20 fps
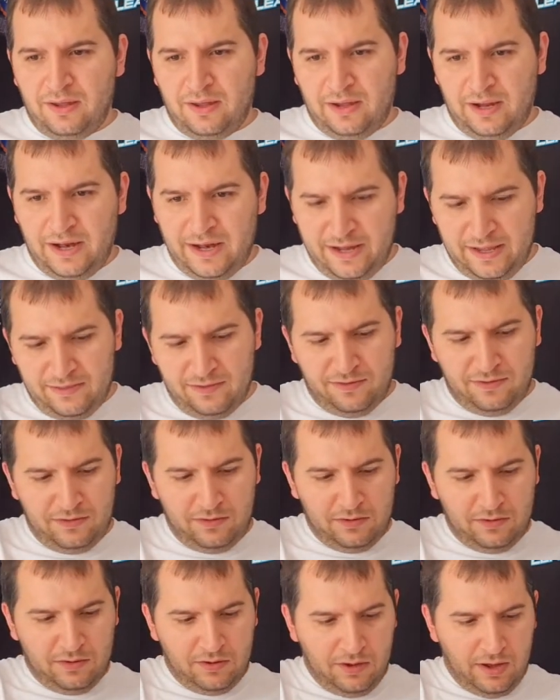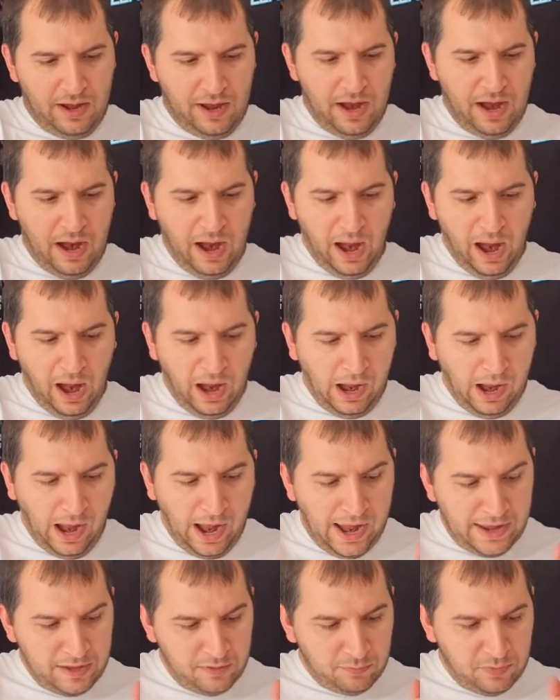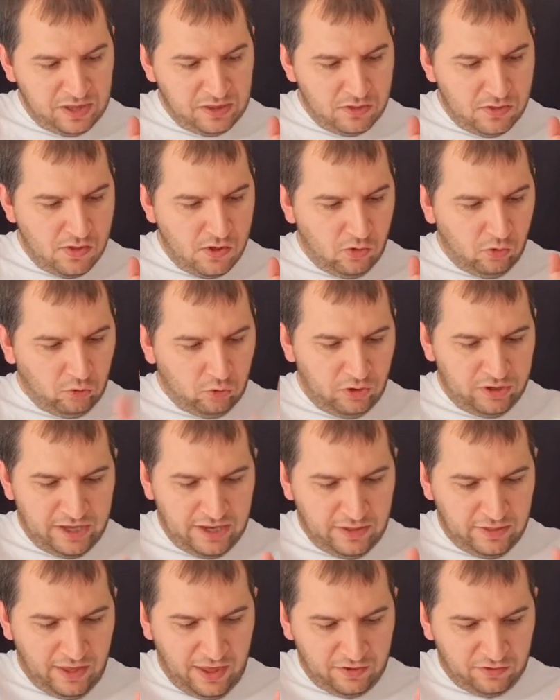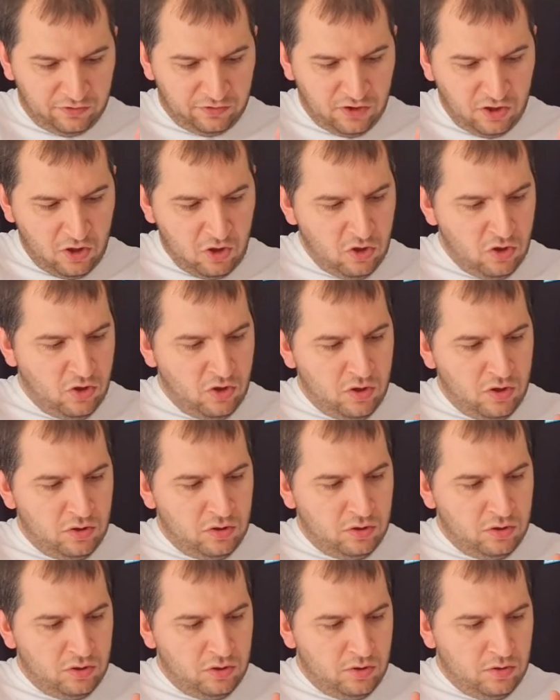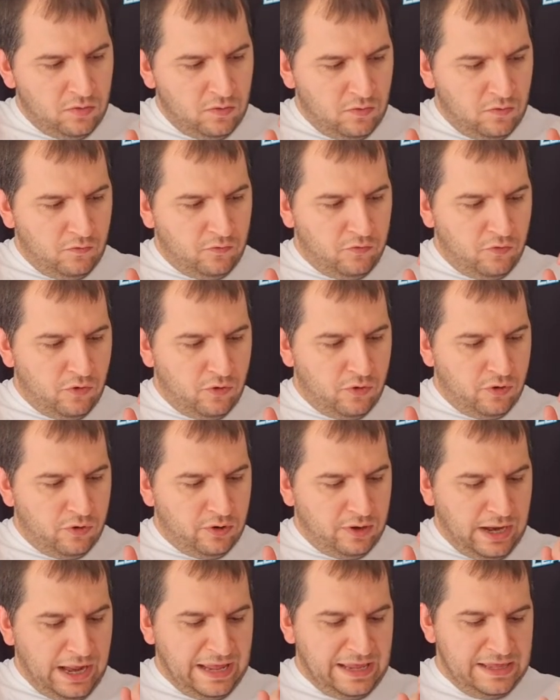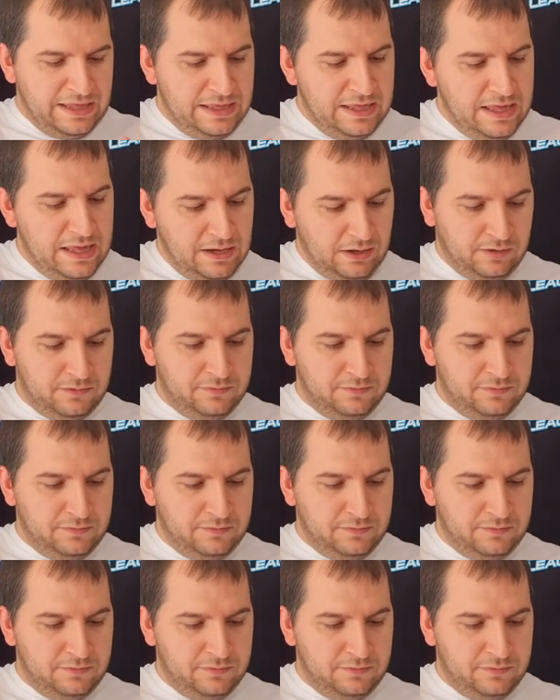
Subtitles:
And I had been looking at this for a year.